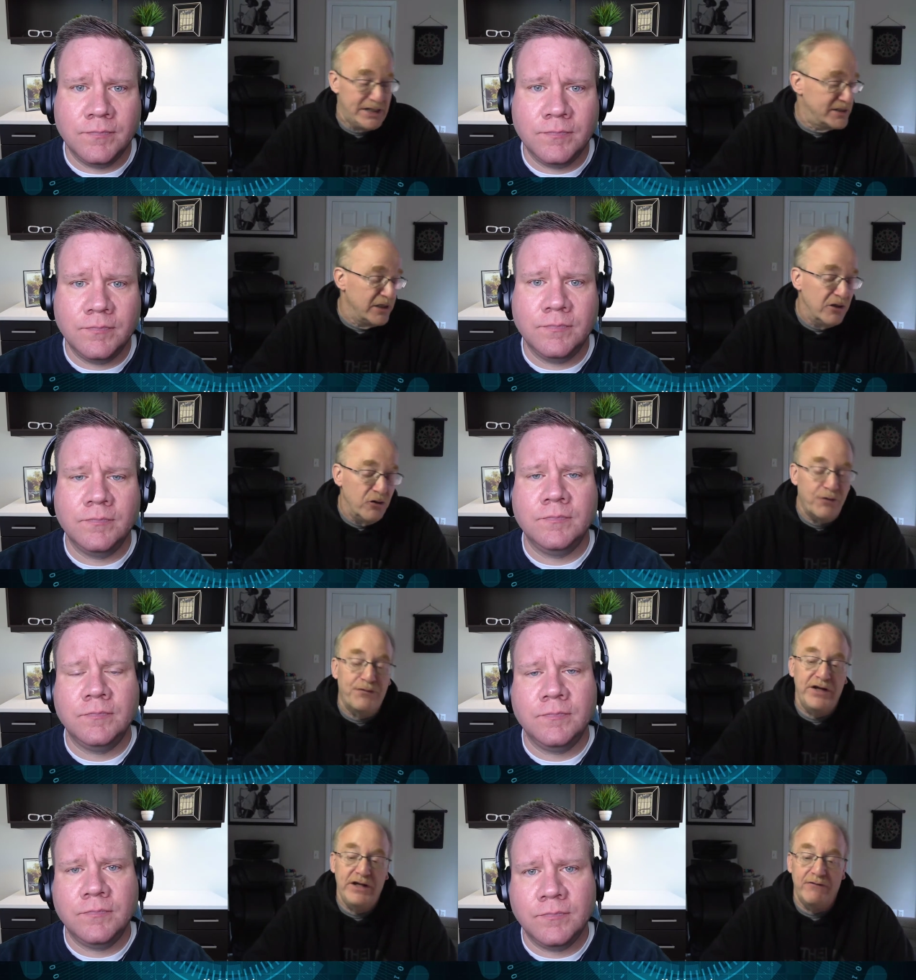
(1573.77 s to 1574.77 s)
Speaker 1: is look
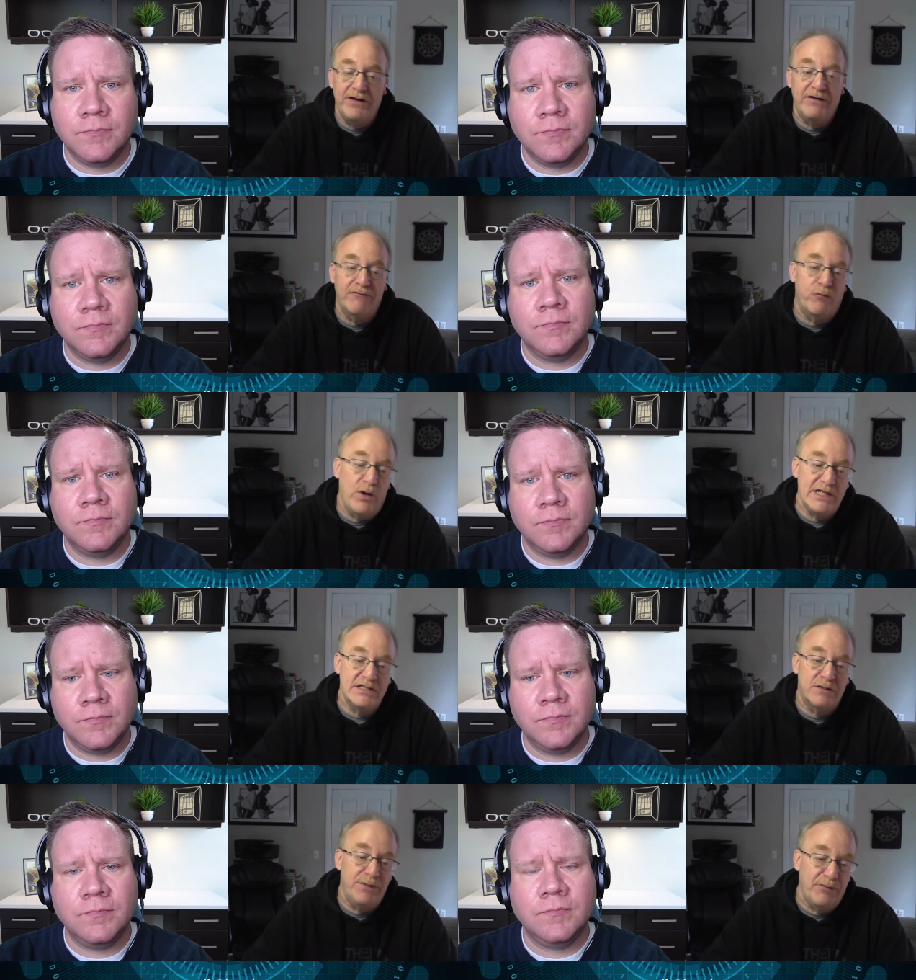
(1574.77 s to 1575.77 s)
for innovative ways
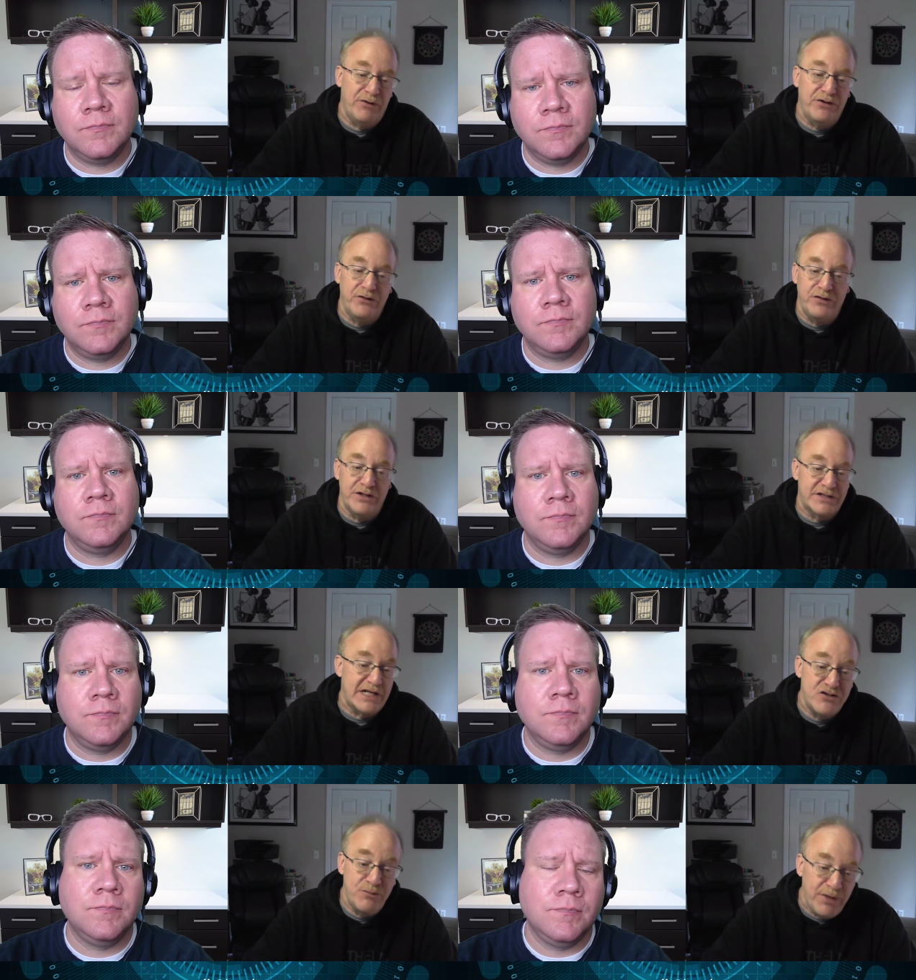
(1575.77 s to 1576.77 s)
to be able to do this.
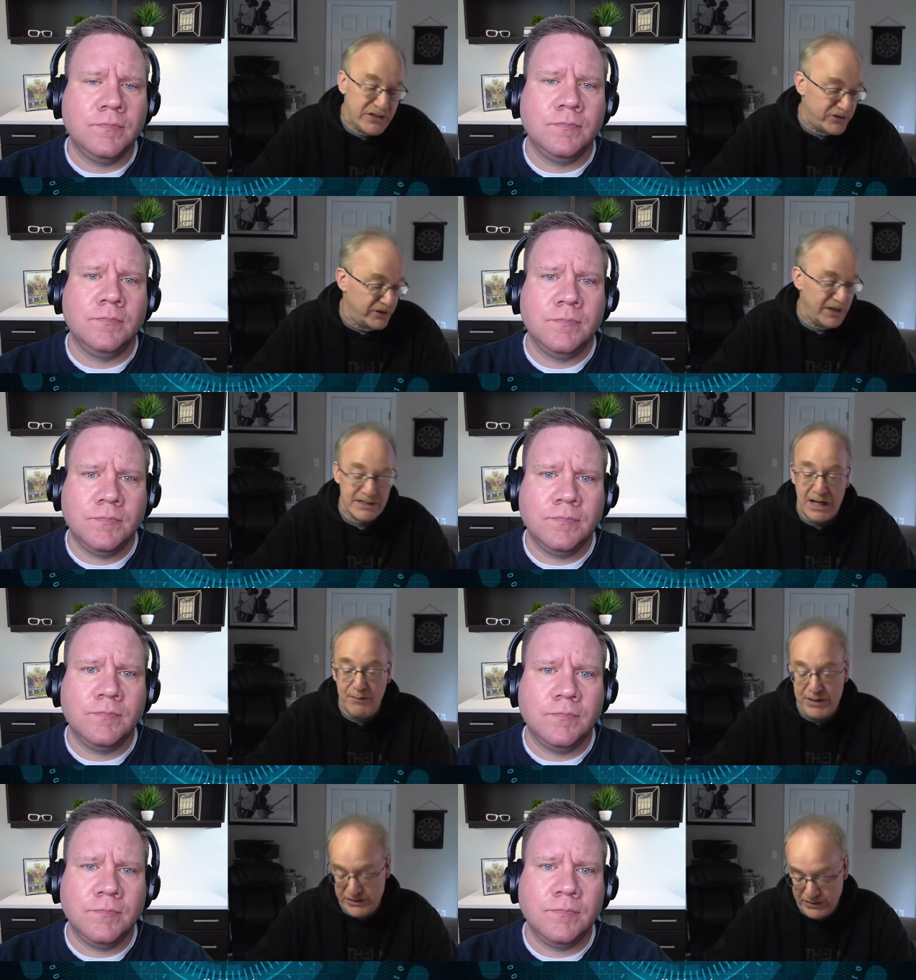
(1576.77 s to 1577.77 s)
As you mentioned, as I
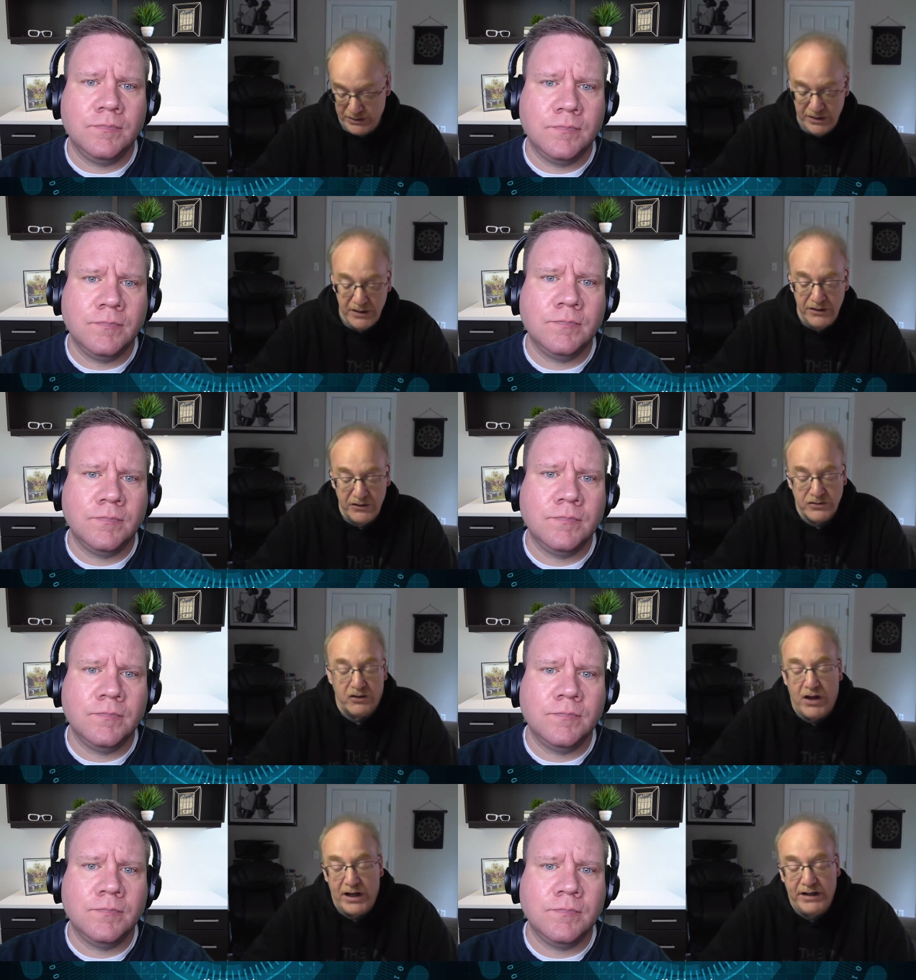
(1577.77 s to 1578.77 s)
mentioned, there's a
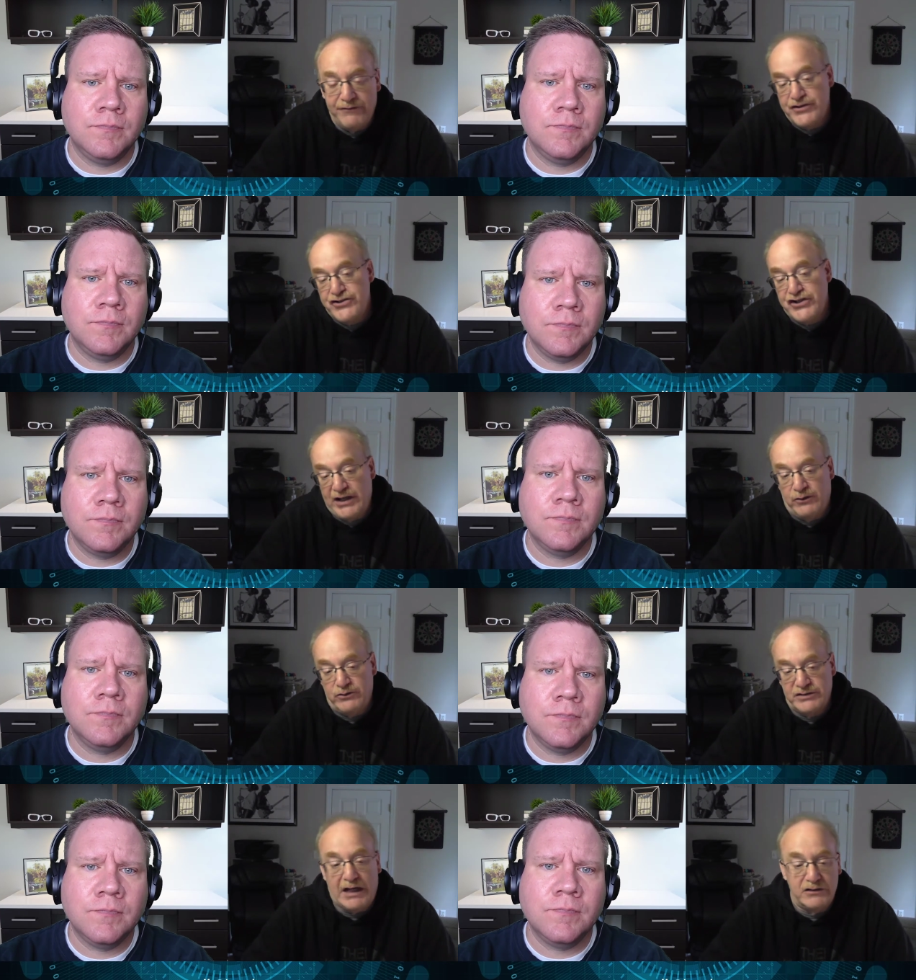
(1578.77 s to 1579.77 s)
lot of different
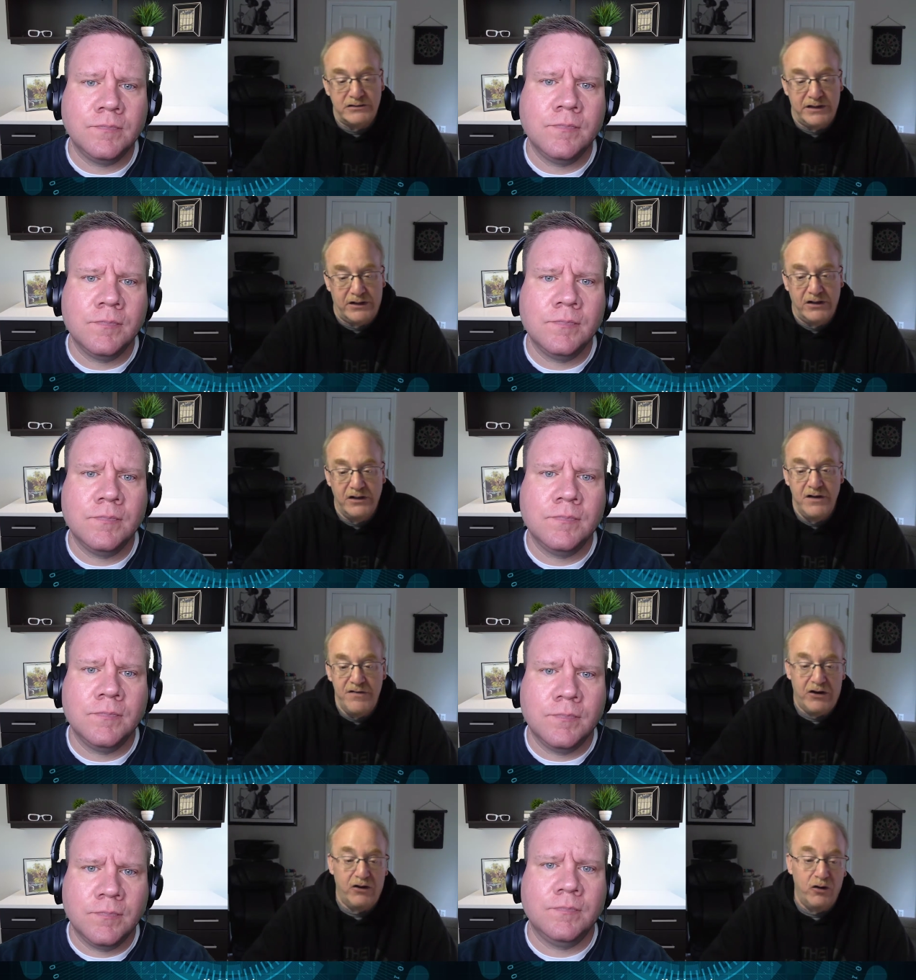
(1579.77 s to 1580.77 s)
channels out there
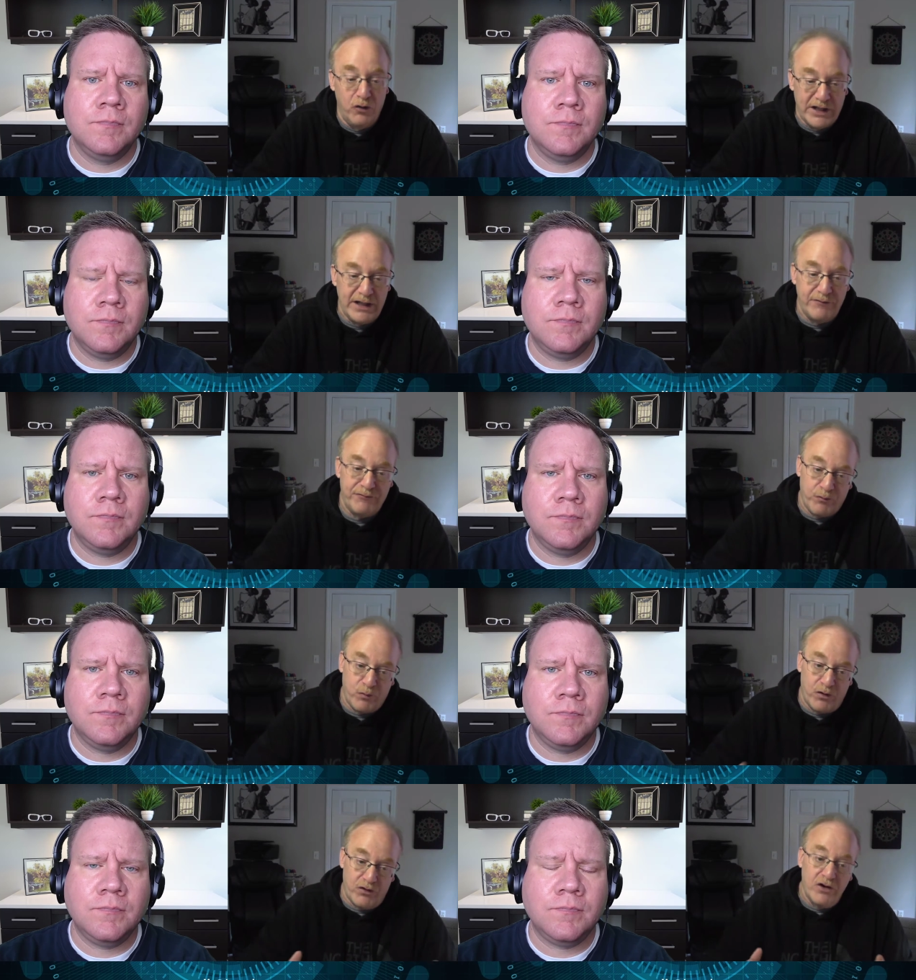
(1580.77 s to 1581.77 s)
that are looking
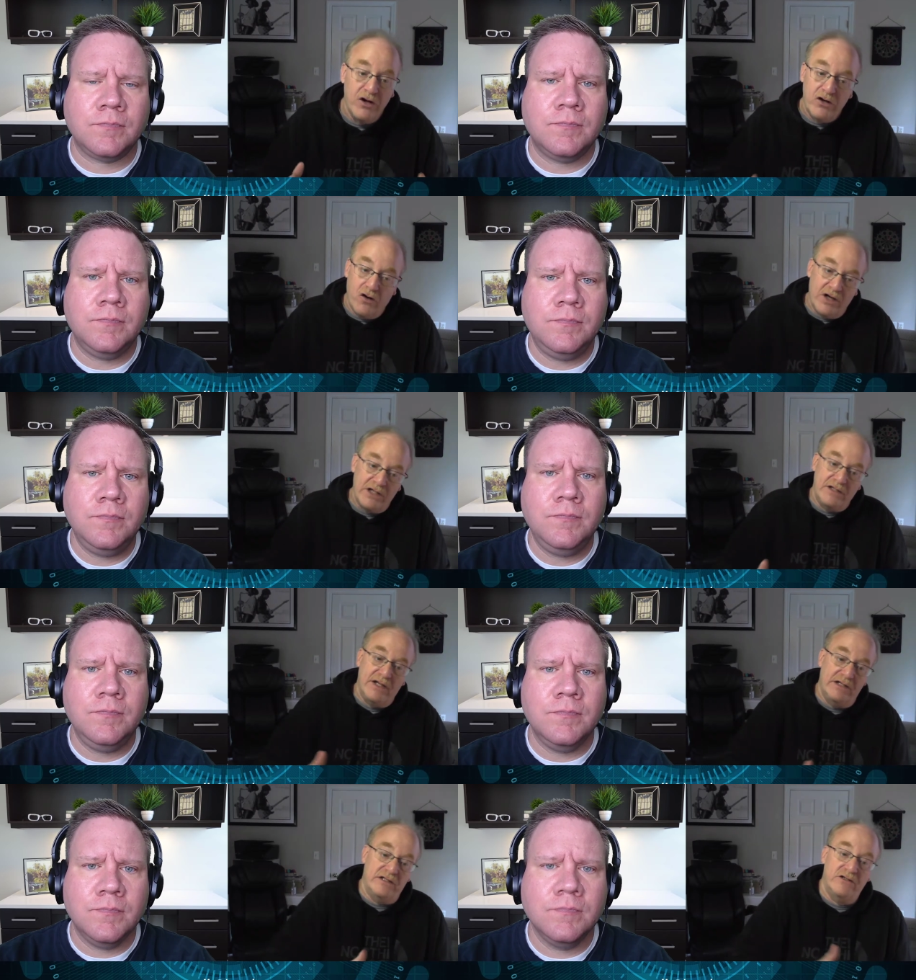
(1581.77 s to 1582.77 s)
for
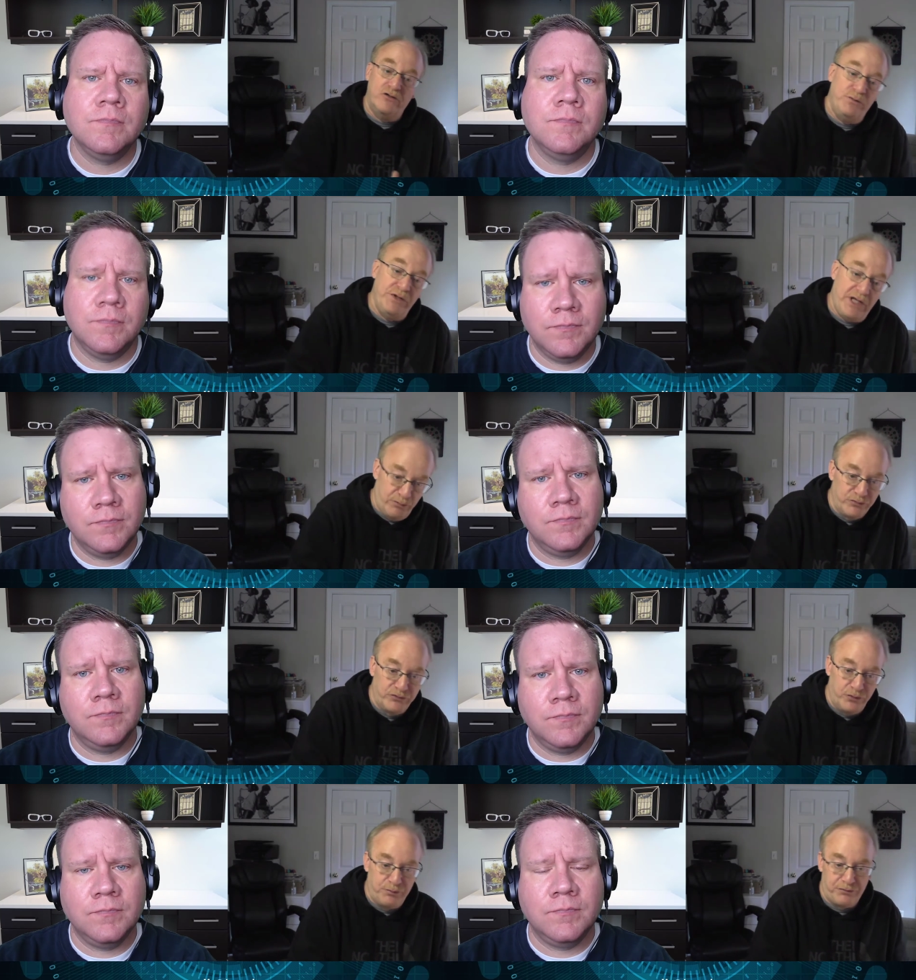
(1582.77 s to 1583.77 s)
content to be able
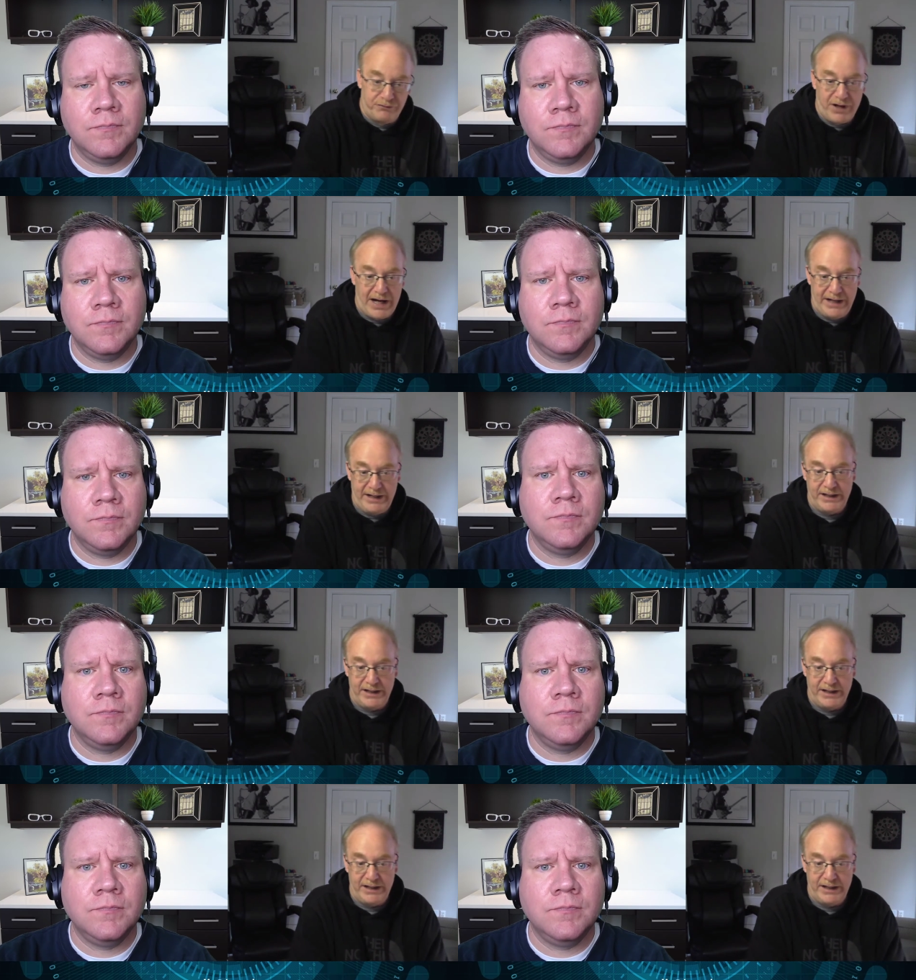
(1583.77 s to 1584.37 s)
to provide.